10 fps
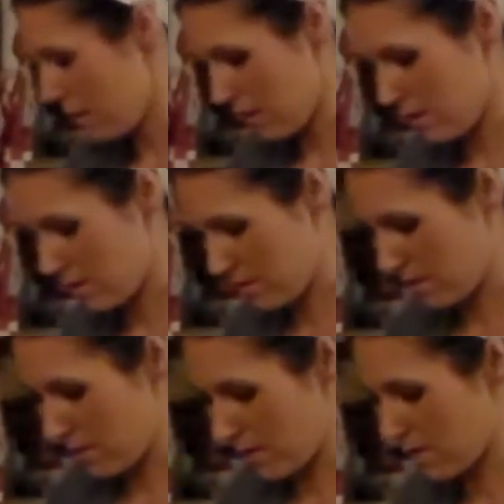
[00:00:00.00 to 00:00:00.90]

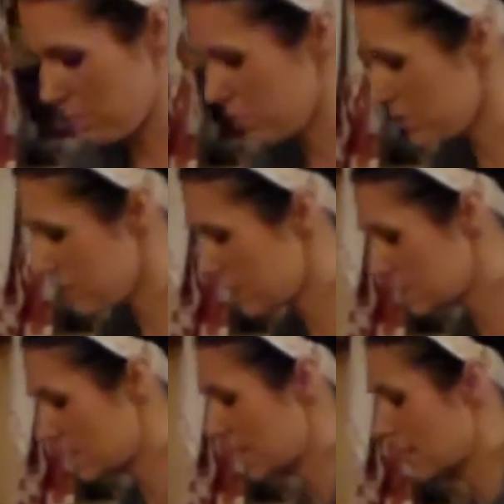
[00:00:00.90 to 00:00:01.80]
And then we're just
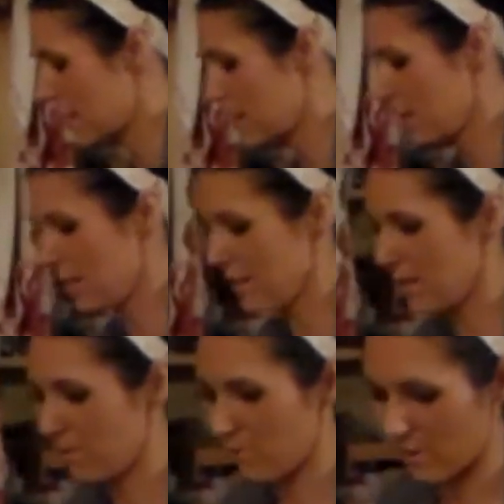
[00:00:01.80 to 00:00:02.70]
going to take it
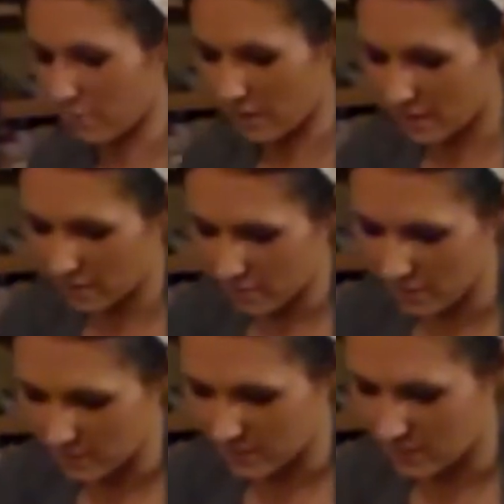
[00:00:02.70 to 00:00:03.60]
and run it right
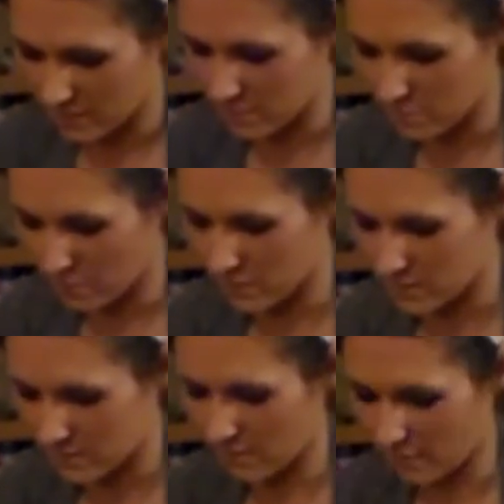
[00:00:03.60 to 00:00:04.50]
across any of those
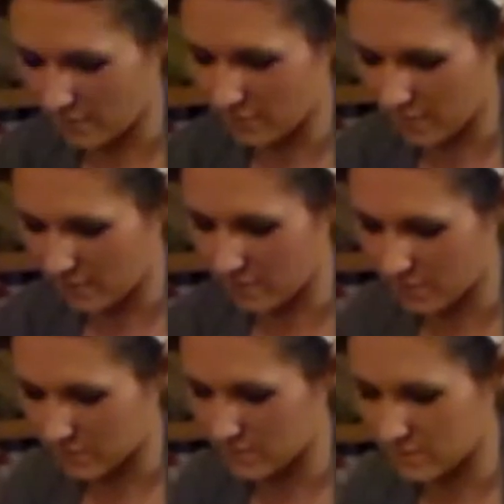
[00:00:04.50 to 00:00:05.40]
parts that are left on there
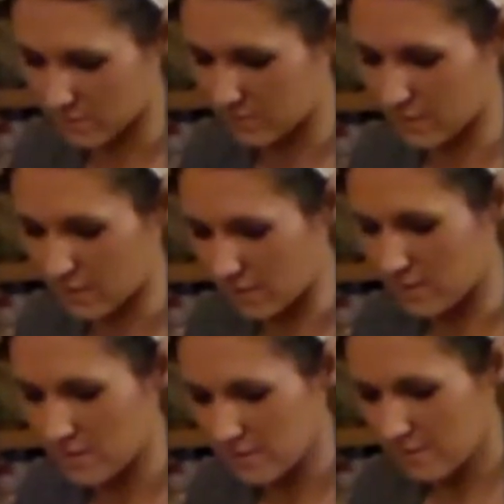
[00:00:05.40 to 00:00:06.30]
that are still sticky.
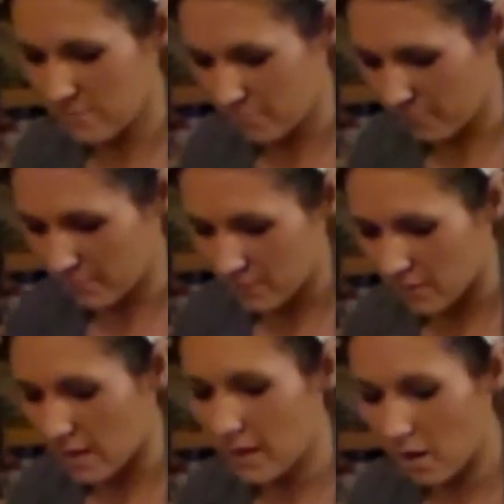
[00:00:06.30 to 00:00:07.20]

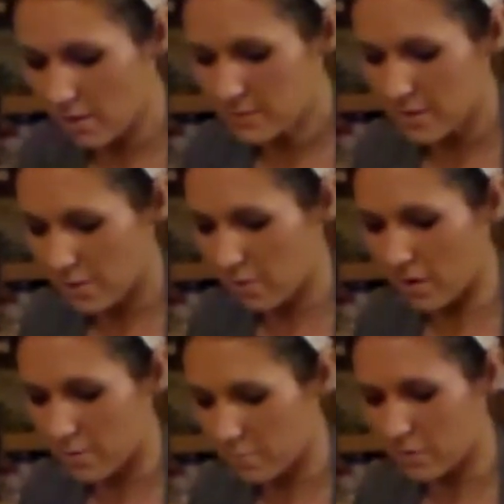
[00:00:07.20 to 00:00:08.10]
And also
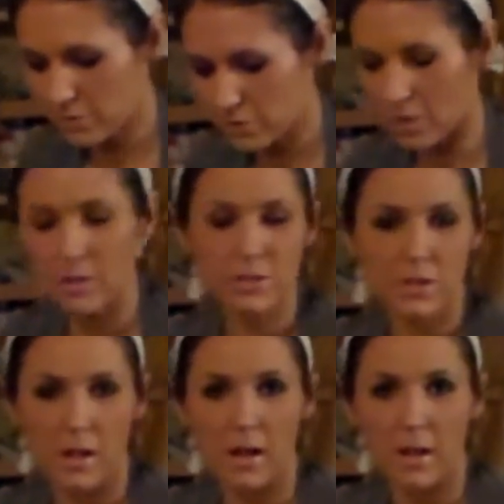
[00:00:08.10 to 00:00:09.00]
on most jars
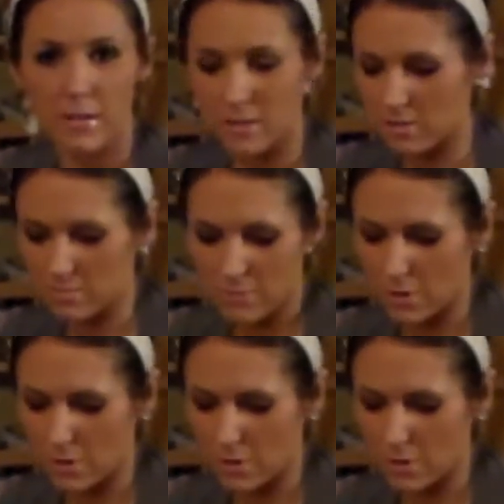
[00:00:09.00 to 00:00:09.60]
that